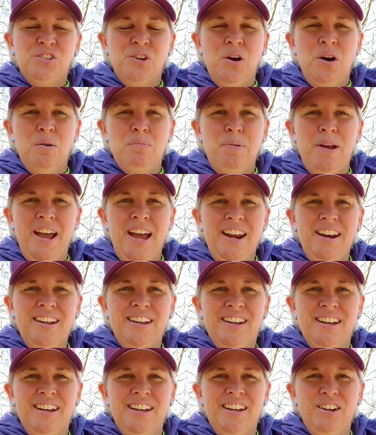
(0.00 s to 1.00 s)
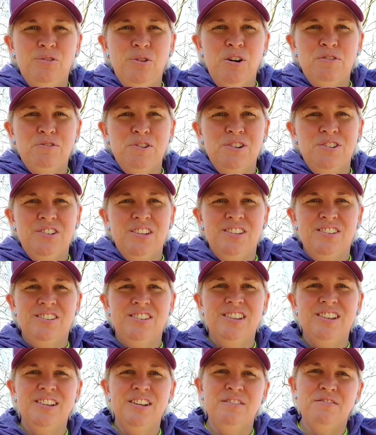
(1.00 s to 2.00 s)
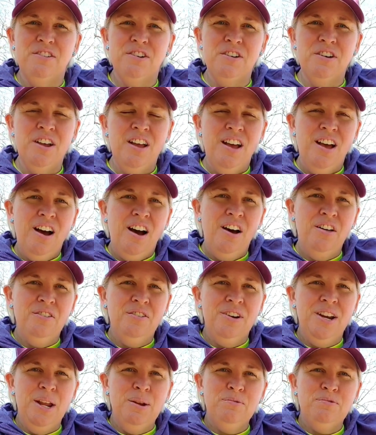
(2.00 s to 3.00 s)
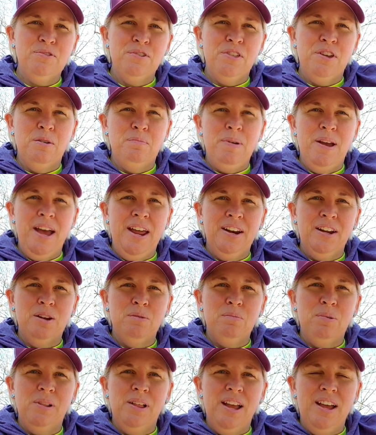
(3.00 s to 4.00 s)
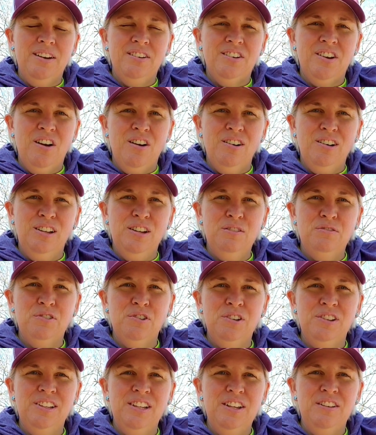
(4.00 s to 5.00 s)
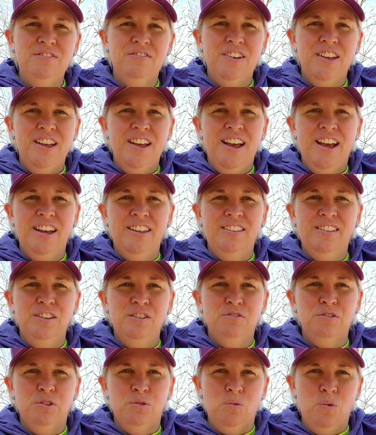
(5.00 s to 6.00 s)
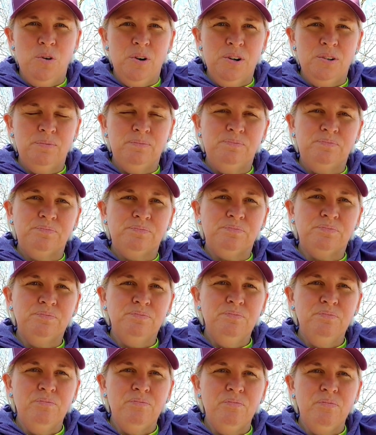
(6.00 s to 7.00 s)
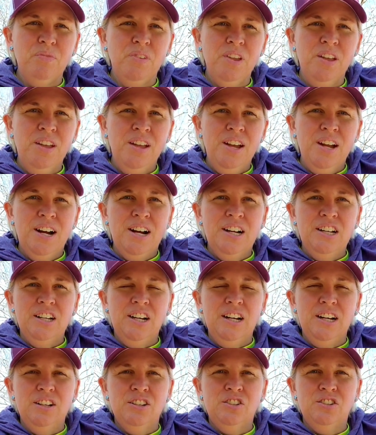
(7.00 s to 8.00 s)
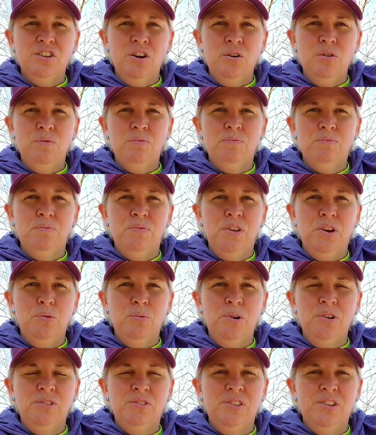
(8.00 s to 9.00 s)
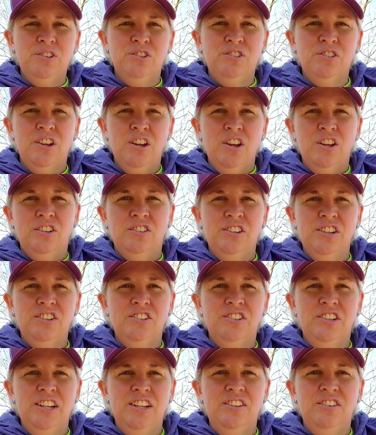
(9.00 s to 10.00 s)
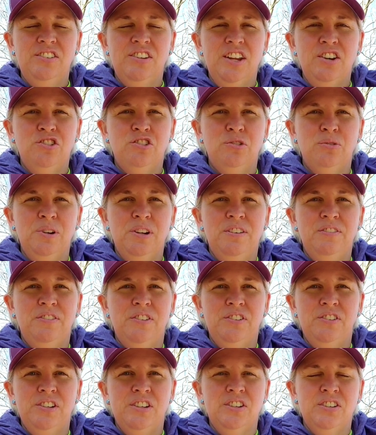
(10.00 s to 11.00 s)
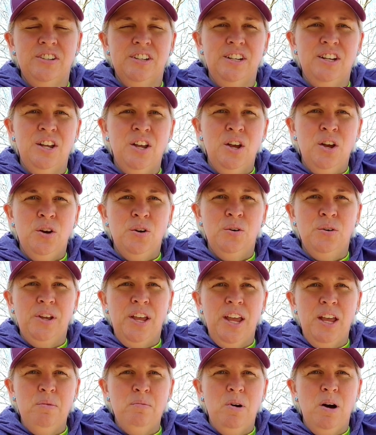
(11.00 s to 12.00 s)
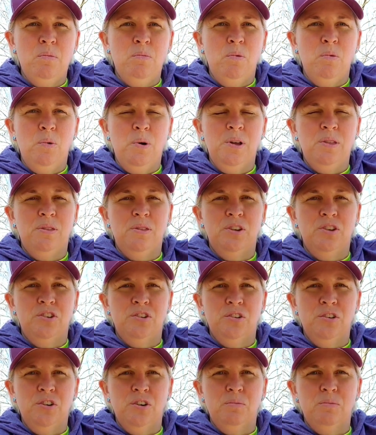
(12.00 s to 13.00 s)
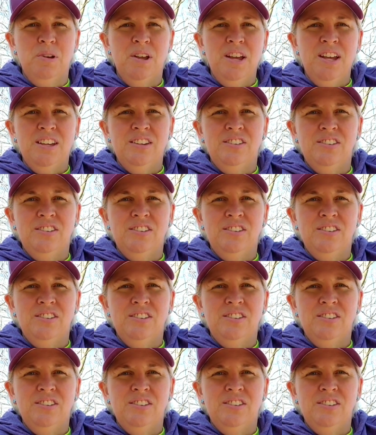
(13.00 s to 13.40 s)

So hepatica references the liver. Other names for the hepatica plant are liver leaf and liverwort. Uh, so there was this 16th century physician who came up with the term